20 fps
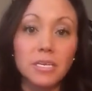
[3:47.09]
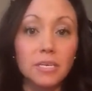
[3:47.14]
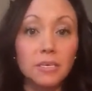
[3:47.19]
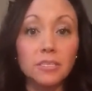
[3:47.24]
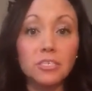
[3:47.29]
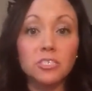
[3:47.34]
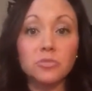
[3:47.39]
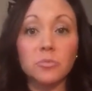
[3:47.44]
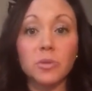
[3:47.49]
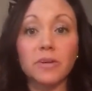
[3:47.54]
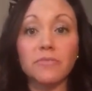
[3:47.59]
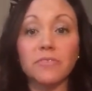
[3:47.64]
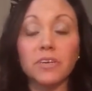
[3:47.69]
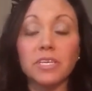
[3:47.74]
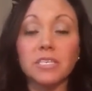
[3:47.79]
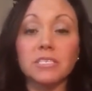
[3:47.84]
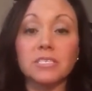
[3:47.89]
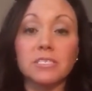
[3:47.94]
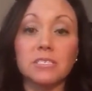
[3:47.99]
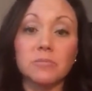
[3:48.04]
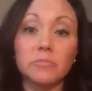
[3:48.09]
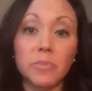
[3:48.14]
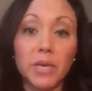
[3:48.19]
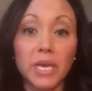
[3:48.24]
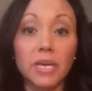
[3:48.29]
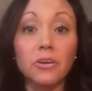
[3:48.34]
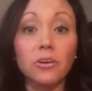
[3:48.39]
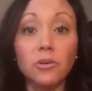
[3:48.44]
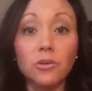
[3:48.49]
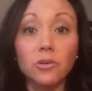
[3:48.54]
English muffins and
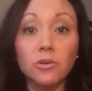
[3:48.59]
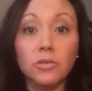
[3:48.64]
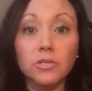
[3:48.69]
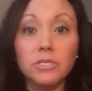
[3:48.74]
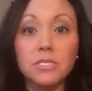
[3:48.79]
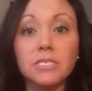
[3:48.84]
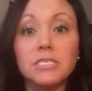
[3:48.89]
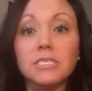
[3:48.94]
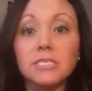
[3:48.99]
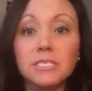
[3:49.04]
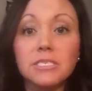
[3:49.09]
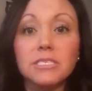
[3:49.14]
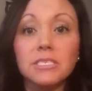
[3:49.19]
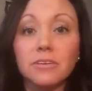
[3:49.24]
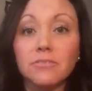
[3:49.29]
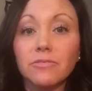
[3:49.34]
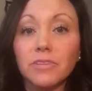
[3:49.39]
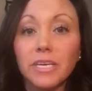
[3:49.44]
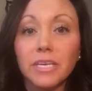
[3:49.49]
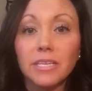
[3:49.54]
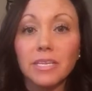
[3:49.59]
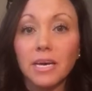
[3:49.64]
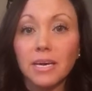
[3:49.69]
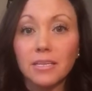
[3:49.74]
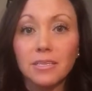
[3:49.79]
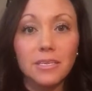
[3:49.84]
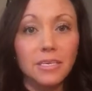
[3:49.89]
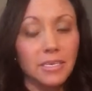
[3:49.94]
bagels and stuff like that.